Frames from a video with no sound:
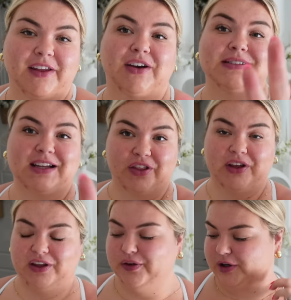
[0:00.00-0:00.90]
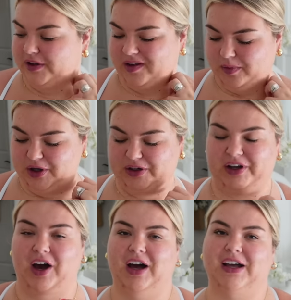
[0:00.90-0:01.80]
There is nothing cuter than when your
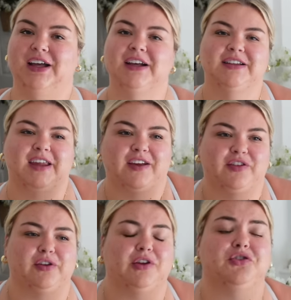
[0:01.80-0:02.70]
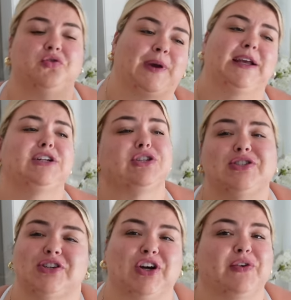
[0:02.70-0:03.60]
dog takes their little treat and just
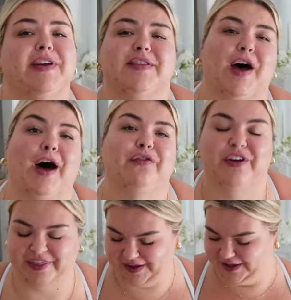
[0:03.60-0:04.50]
scurries off with it.